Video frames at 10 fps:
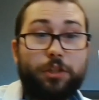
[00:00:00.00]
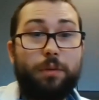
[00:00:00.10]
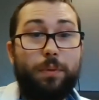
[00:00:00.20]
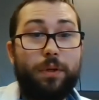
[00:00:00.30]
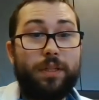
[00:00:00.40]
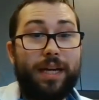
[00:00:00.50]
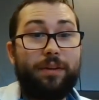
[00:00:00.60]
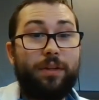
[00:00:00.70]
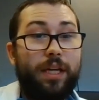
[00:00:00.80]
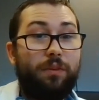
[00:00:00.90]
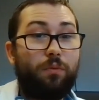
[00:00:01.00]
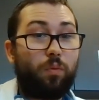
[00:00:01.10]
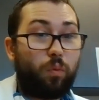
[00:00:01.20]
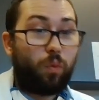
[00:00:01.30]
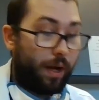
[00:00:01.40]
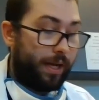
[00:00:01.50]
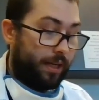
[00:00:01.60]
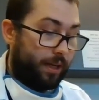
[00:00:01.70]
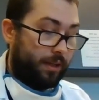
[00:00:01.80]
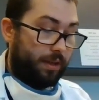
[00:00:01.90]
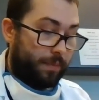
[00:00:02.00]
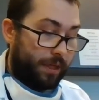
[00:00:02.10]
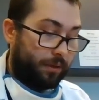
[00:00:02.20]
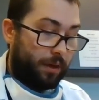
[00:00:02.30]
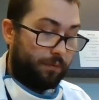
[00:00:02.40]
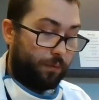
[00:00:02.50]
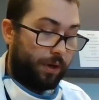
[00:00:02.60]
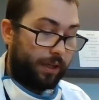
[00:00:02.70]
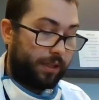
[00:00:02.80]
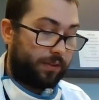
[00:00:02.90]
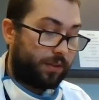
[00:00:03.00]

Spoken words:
to put it down right in the middle of where it is.